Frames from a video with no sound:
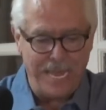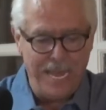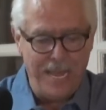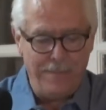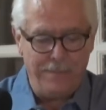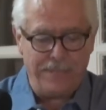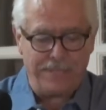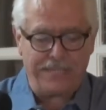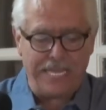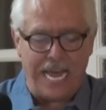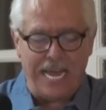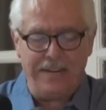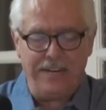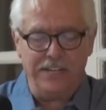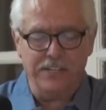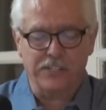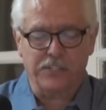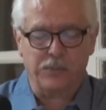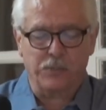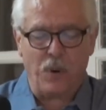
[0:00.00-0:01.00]
But that
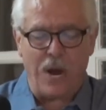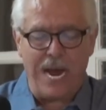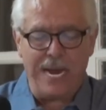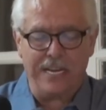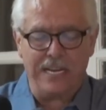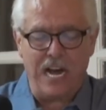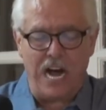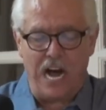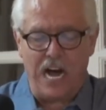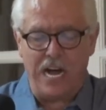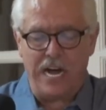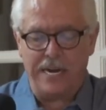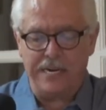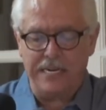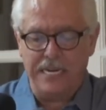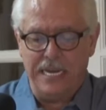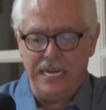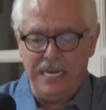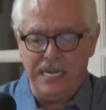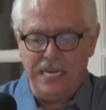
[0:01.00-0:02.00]
is why
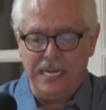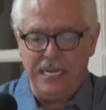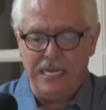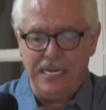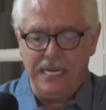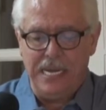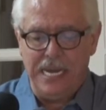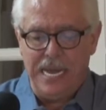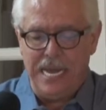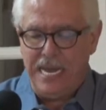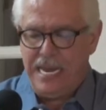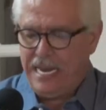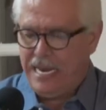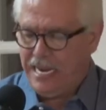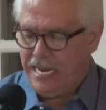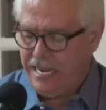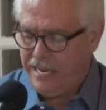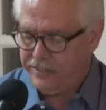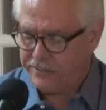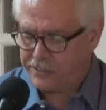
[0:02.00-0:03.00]
God,
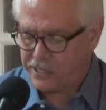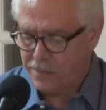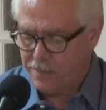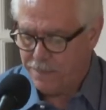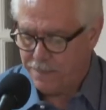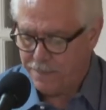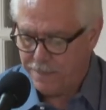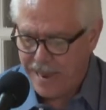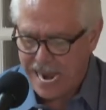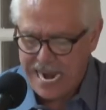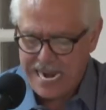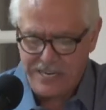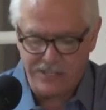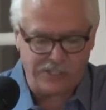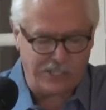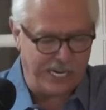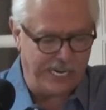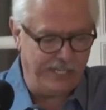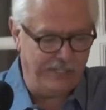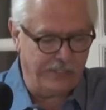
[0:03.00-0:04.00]
it's
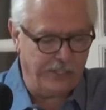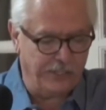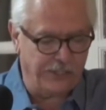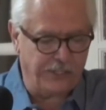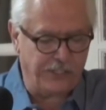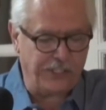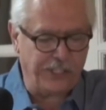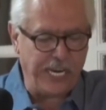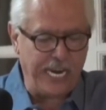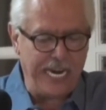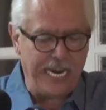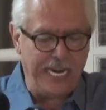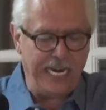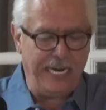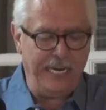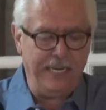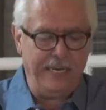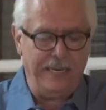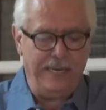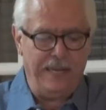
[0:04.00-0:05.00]
amazing to
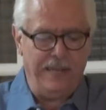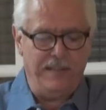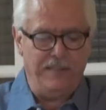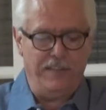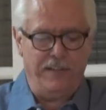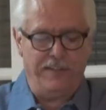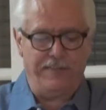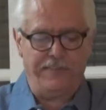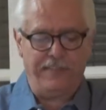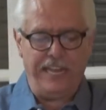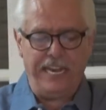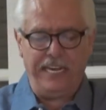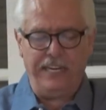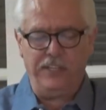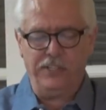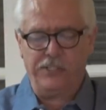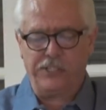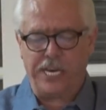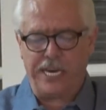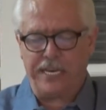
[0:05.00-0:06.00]
see the
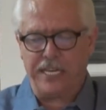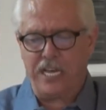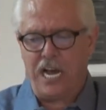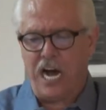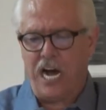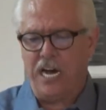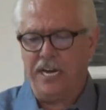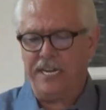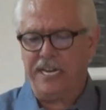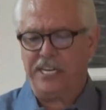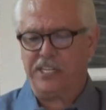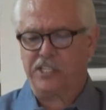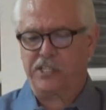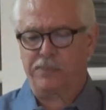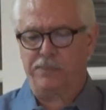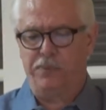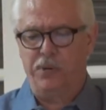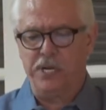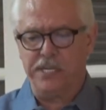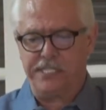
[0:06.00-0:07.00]
things that God has
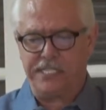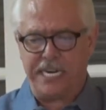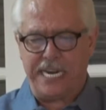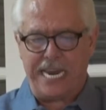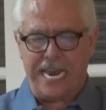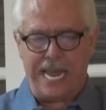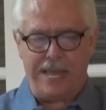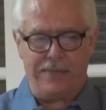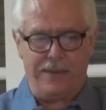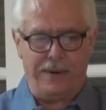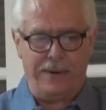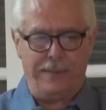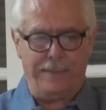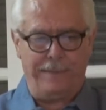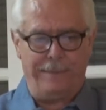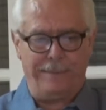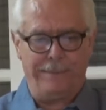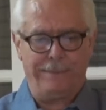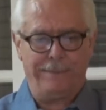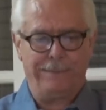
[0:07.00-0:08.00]
put together
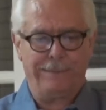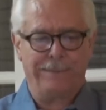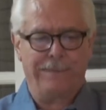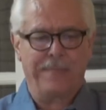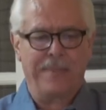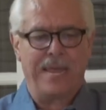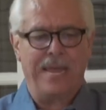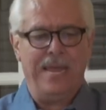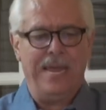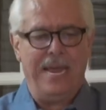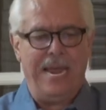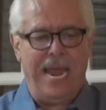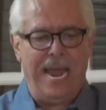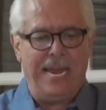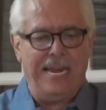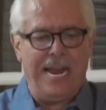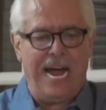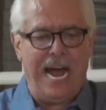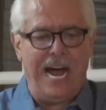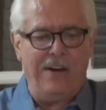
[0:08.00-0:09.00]

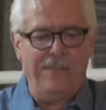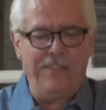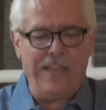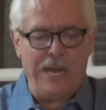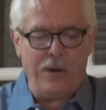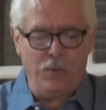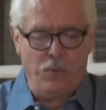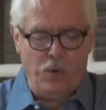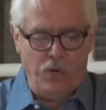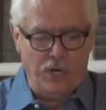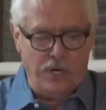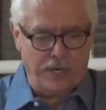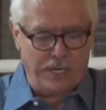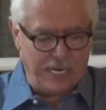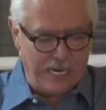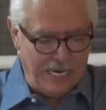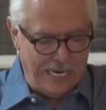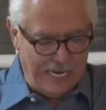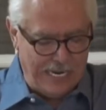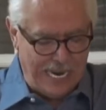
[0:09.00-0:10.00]
and how they work.
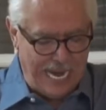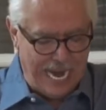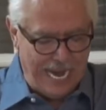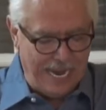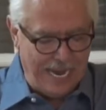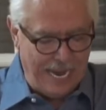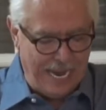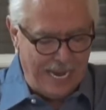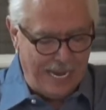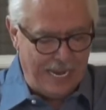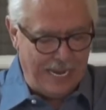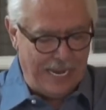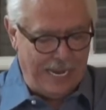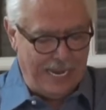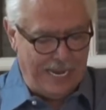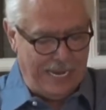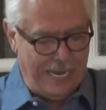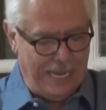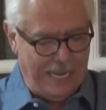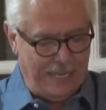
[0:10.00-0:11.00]
Uh, I, I,
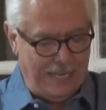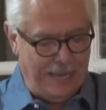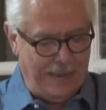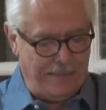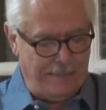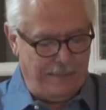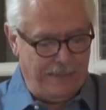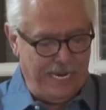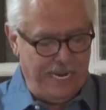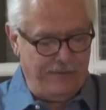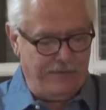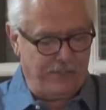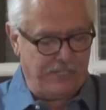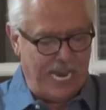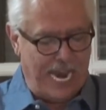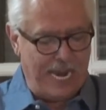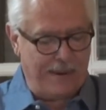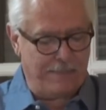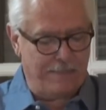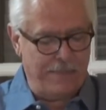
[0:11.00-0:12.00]
uh, I believe
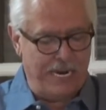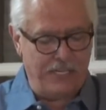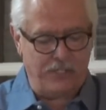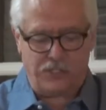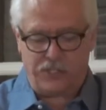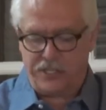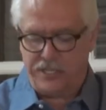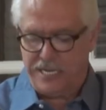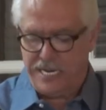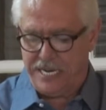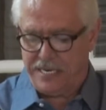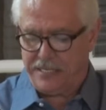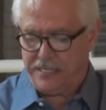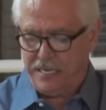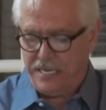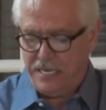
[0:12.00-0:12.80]
Zach mentioned it